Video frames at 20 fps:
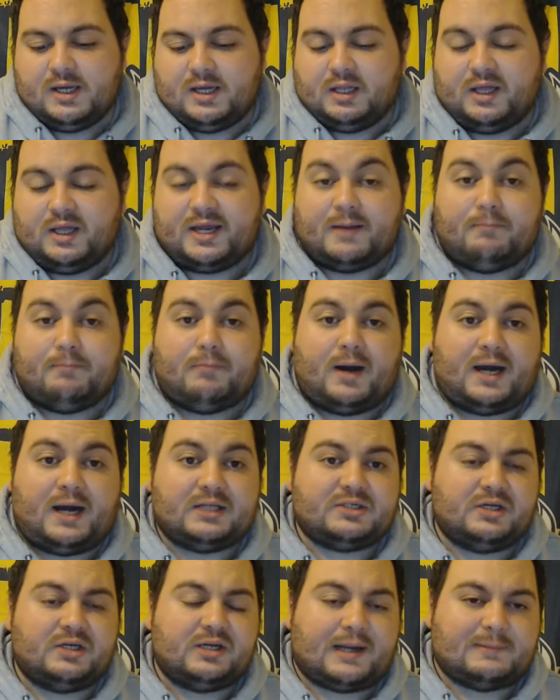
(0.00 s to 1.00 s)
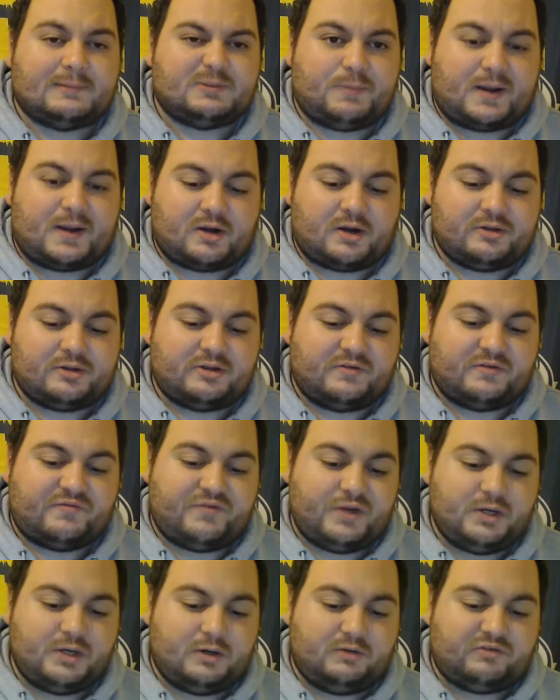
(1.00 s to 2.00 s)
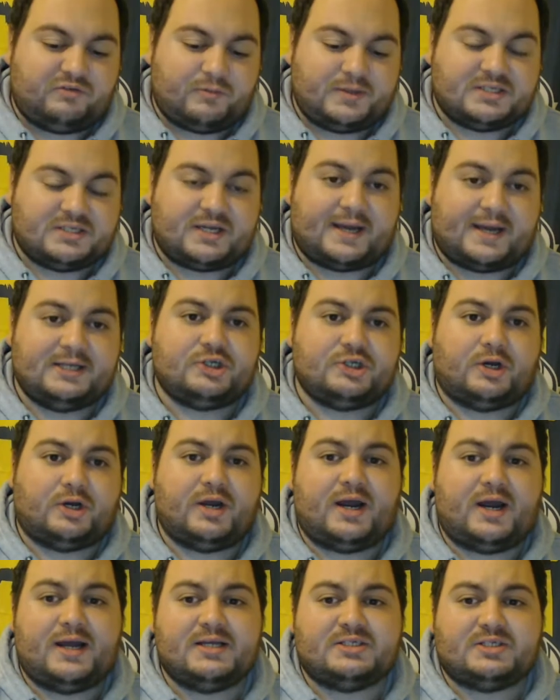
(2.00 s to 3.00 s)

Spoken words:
Liam Martin comes back on the field from his HIA,